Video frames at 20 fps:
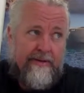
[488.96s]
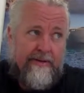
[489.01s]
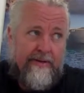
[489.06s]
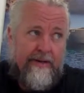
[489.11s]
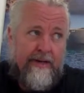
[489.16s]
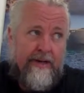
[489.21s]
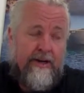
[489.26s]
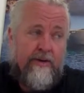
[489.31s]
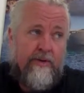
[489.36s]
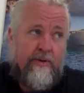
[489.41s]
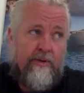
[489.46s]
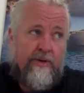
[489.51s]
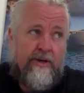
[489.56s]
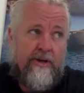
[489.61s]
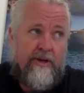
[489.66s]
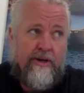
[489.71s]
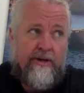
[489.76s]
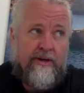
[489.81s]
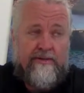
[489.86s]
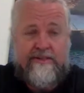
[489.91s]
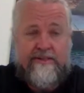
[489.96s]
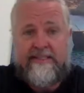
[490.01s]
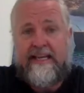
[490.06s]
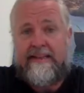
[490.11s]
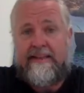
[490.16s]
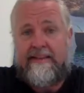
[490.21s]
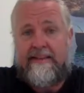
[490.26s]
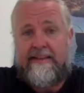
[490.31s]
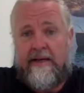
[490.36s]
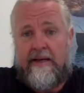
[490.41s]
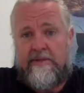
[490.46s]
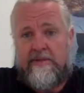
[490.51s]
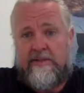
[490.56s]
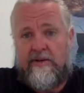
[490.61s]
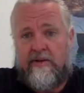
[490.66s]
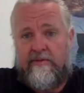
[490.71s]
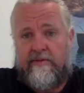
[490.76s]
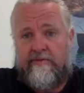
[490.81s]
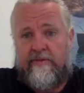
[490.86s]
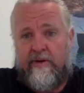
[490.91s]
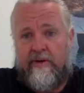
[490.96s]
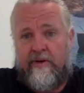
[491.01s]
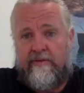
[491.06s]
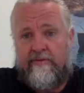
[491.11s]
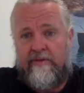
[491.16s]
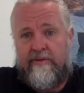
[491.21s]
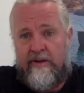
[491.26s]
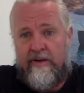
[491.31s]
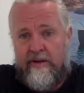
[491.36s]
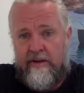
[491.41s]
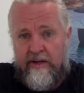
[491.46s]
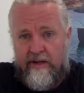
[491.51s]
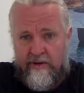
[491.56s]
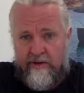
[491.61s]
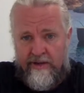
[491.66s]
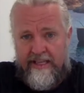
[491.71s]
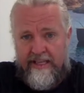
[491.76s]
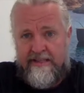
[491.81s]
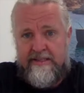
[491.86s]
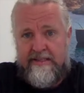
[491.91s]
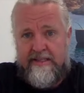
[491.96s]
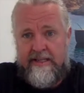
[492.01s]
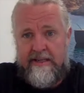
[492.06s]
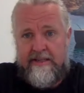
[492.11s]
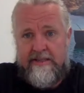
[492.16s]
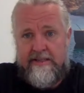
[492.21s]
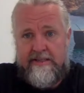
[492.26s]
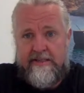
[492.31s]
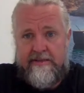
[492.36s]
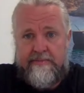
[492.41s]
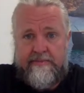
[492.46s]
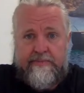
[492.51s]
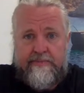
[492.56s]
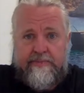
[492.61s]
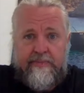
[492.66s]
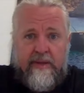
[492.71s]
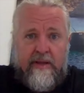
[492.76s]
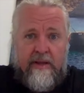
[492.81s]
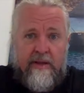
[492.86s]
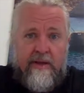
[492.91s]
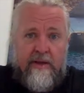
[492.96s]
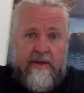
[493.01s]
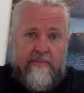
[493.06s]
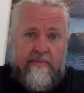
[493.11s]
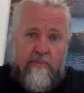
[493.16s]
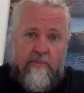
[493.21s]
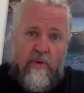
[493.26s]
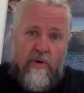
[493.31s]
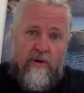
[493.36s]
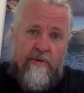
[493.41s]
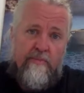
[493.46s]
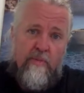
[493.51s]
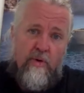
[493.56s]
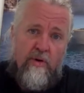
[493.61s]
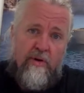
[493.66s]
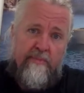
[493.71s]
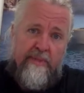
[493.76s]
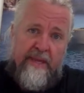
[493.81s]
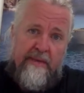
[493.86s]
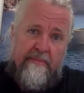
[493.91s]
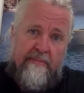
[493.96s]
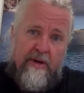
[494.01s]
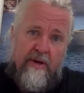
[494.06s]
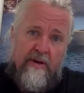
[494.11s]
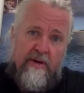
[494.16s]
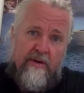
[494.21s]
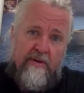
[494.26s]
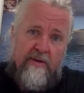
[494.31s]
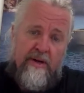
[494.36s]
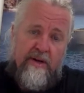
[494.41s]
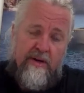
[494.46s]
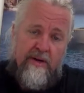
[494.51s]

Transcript: local setups of logistics. More and more people are